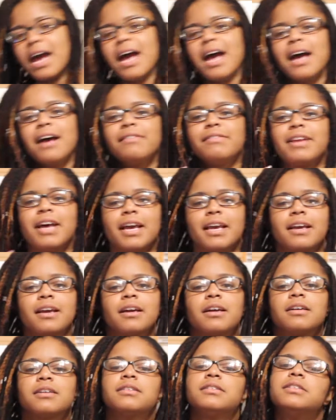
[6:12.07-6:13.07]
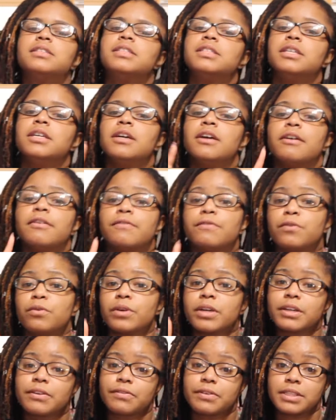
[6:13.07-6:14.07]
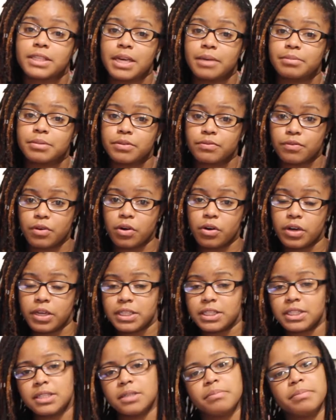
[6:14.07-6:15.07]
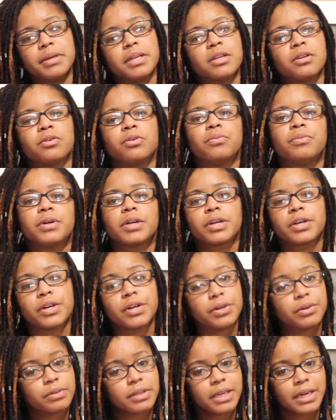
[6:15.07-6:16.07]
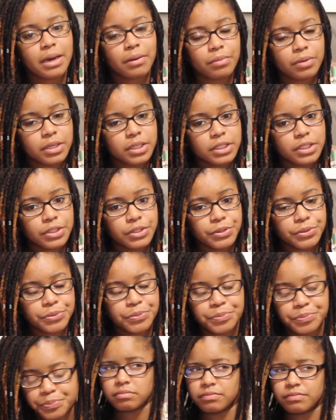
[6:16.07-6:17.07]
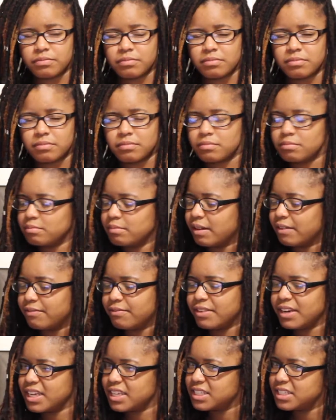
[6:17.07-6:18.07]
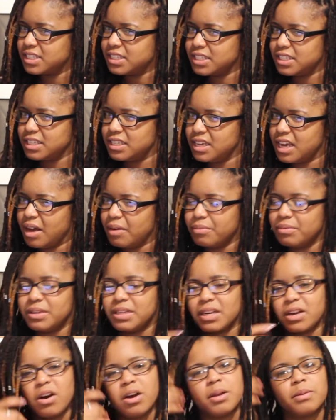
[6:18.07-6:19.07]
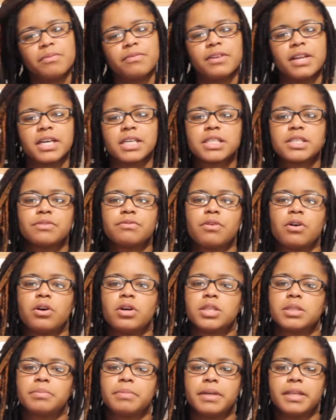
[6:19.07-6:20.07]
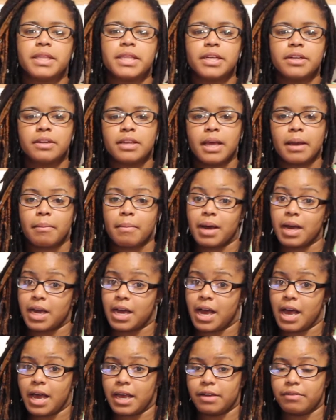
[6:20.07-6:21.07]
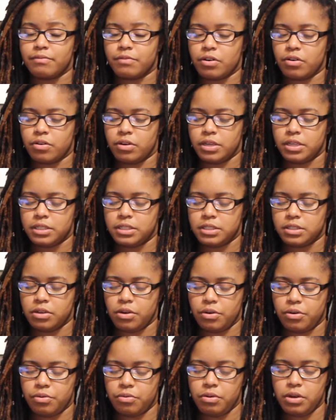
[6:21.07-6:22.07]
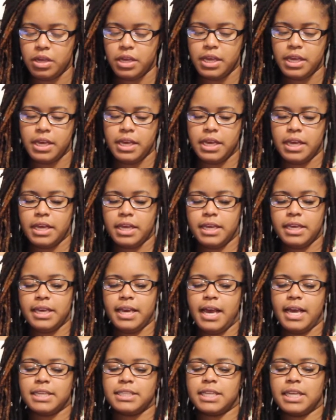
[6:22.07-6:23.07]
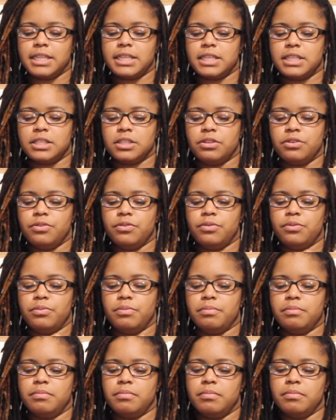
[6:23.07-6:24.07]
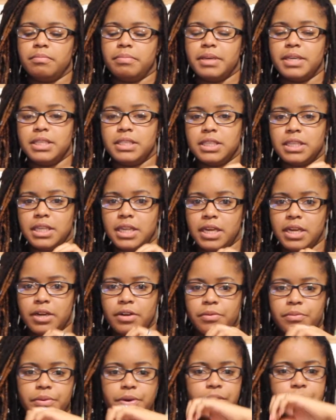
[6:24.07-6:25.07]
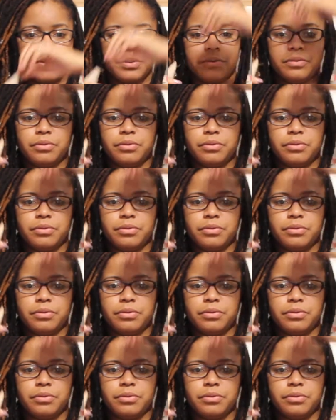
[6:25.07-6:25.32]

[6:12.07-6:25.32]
I have like 4 different types of rods depending on what curl that I want to do. My flexi, I wouldn't call them flexi rods, but they're like my cotton rods. So it has like this little piece in there where